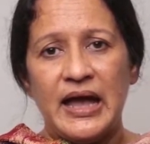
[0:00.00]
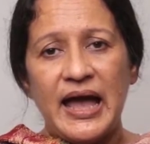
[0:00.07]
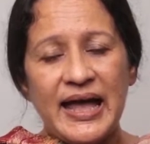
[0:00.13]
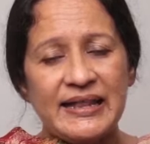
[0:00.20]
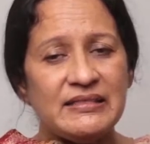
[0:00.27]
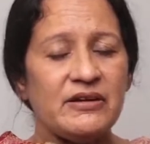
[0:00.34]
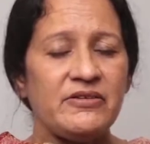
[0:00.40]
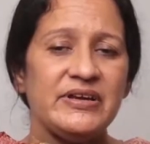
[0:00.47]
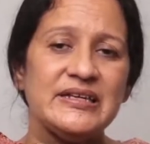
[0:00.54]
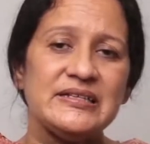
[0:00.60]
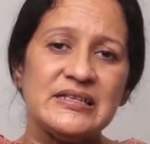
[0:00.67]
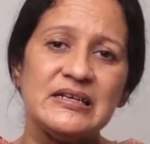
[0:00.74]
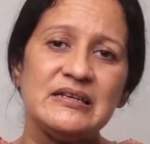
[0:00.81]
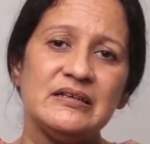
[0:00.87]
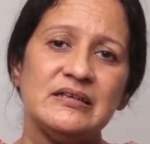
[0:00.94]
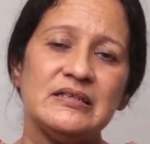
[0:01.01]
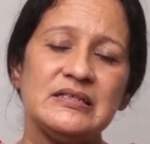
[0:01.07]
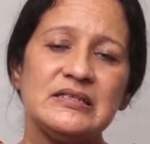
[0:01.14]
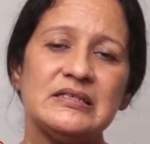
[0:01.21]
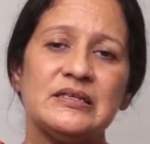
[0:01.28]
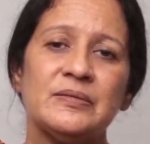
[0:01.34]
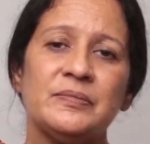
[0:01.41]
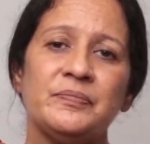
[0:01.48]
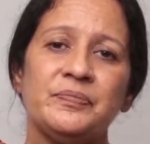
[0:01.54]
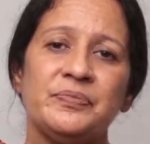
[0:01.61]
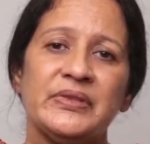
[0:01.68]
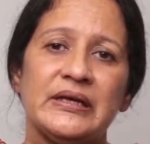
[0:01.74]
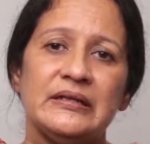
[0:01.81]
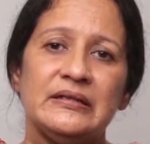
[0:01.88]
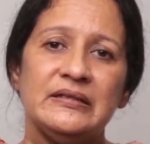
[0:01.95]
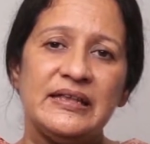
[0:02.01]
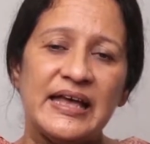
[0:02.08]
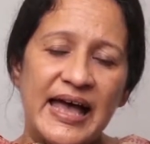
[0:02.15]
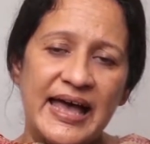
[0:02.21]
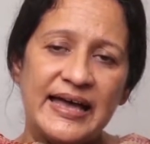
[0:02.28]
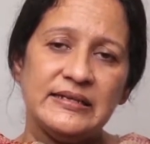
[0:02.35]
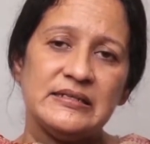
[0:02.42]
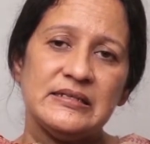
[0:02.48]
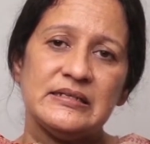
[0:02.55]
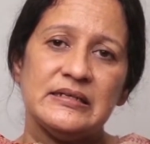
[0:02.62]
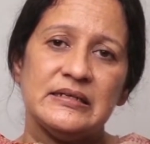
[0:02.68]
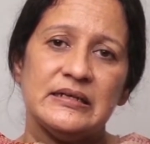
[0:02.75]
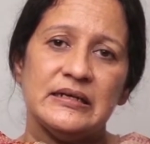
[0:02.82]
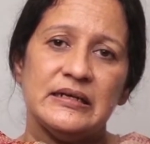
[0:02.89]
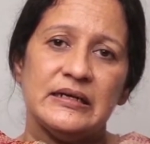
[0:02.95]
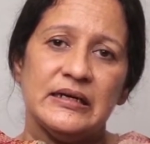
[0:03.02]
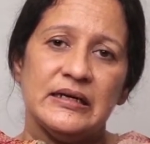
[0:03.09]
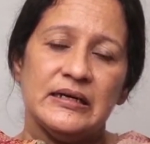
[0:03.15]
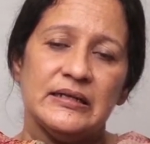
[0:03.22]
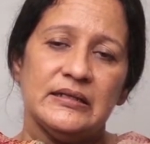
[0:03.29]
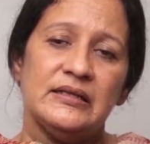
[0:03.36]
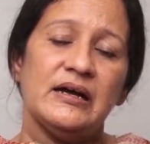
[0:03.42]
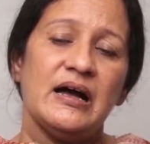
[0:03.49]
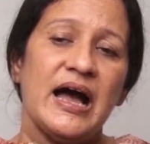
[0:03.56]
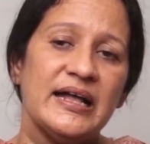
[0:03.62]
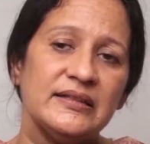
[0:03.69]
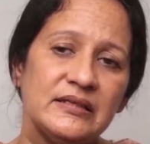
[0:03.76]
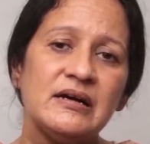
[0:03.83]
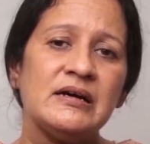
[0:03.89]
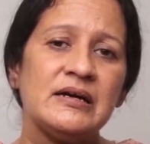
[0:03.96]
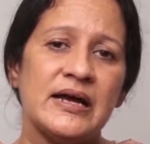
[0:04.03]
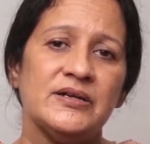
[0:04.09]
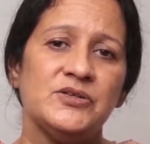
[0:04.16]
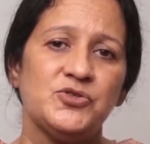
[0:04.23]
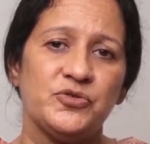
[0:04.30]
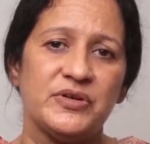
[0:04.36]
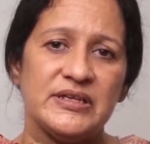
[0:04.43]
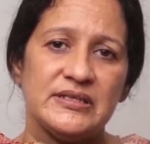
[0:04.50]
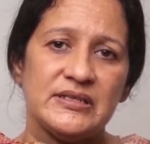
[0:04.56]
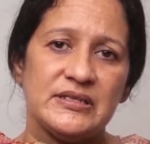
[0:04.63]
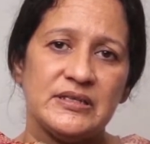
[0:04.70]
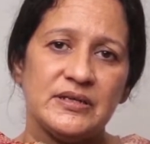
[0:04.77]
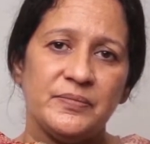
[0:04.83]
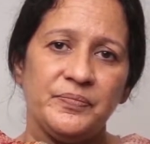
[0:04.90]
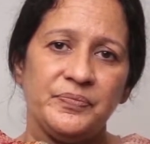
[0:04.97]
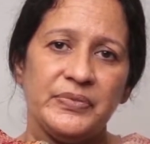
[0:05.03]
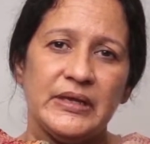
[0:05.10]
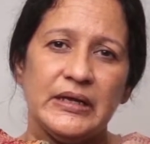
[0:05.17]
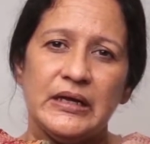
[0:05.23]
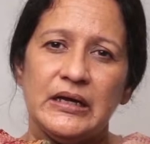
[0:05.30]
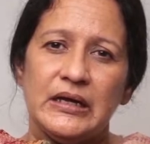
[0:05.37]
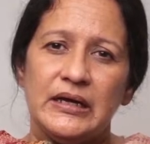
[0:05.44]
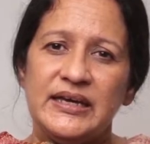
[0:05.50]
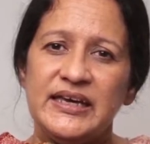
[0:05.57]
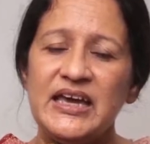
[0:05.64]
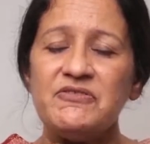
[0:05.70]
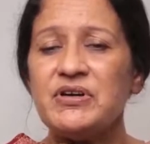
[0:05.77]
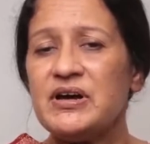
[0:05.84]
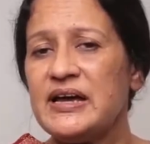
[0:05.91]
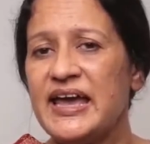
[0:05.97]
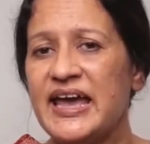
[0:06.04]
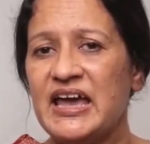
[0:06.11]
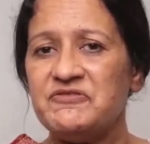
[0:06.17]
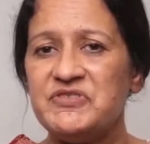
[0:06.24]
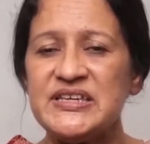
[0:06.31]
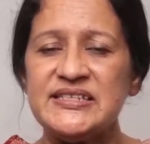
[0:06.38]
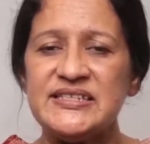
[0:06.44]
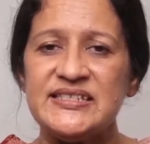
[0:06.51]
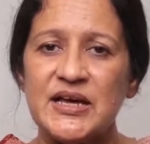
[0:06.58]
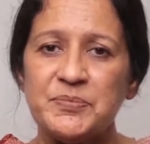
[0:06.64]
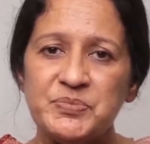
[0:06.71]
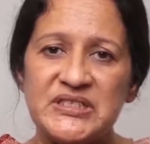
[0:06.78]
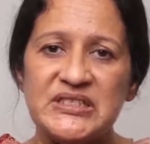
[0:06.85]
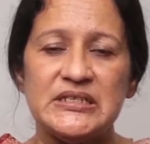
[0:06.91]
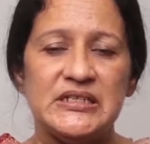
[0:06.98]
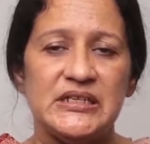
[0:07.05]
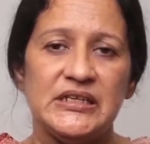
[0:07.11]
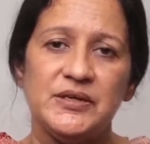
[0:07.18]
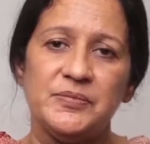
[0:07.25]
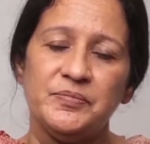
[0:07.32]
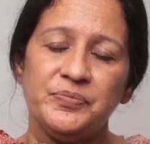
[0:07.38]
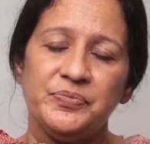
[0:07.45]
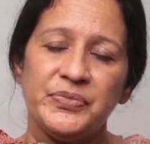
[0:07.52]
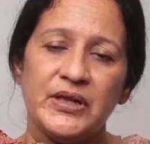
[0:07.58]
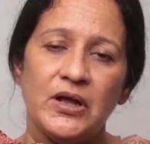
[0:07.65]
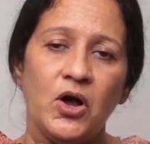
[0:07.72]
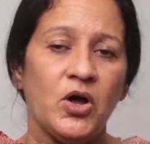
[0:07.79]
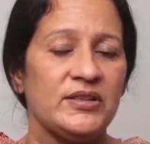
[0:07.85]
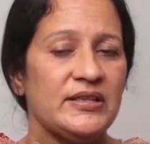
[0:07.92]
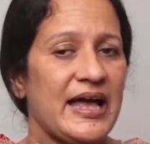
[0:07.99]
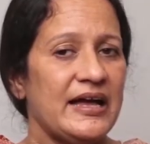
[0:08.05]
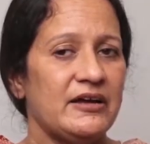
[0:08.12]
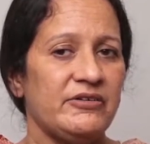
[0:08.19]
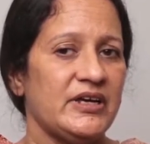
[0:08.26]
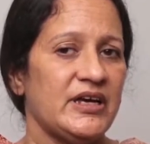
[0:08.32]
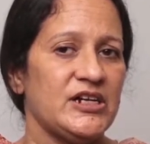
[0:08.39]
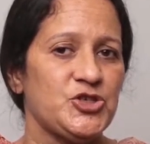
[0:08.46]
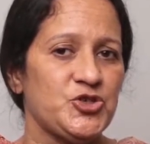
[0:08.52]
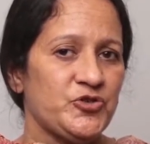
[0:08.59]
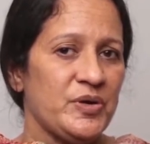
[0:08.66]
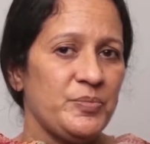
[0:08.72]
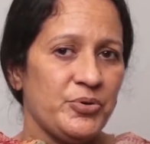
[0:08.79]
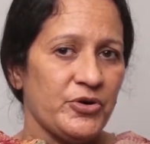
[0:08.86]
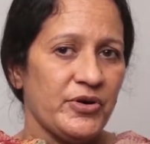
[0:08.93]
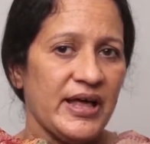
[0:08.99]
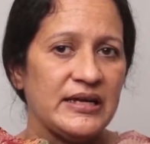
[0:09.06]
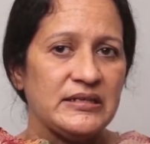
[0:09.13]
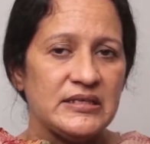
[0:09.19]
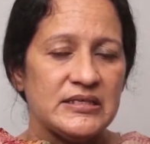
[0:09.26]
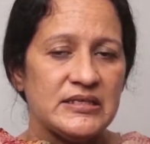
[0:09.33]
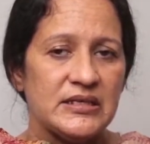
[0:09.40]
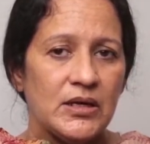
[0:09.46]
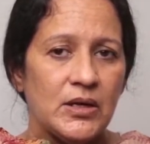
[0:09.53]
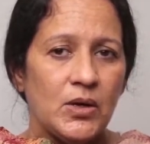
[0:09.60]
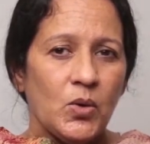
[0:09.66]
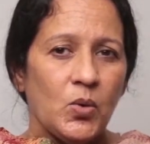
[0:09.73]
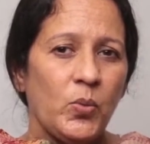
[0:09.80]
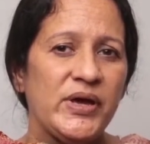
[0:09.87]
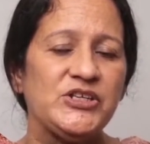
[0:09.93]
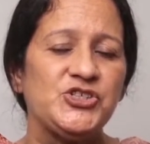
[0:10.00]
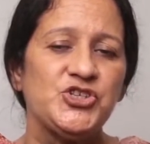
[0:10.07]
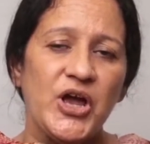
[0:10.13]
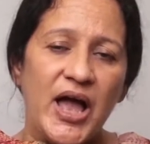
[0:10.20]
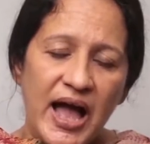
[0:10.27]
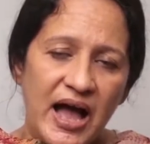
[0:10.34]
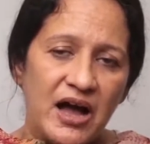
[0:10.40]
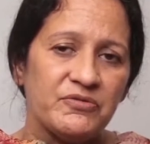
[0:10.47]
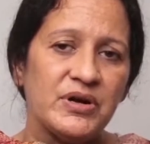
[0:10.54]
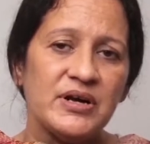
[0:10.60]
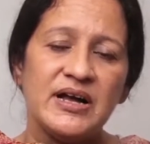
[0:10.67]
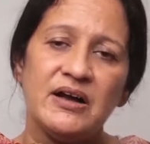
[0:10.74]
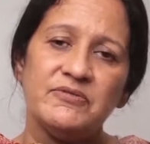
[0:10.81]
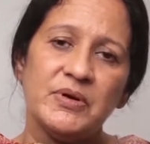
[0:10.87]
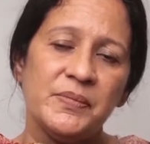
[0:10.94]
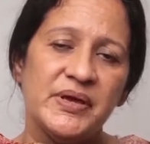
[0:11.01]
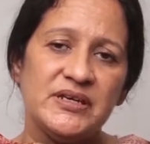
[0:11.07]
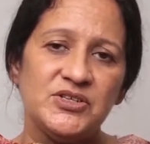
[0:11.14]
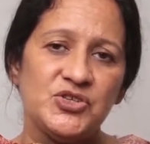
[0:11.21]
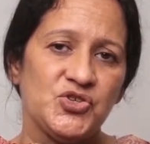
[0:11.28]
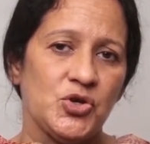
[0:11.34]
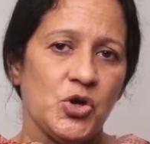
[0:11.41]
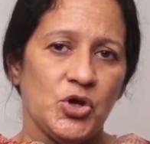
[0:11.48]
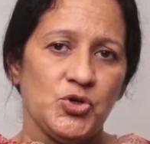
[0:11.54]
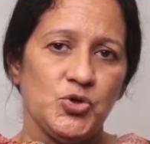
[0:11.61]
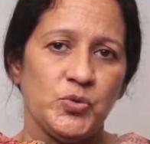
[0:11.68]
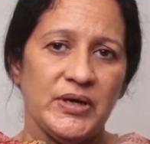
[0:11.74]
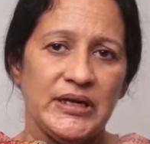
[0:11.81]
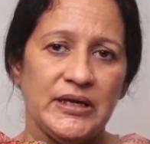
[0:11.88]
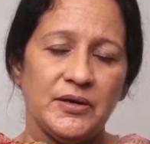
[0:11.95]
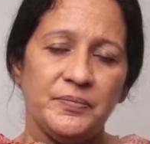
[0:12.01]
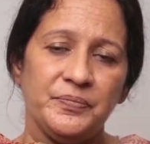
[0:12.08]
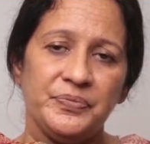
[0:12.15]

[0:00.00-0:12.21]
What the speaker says: And the reason is that the other countries give a heavy subsidy on the agricultural products, which our government is not doing.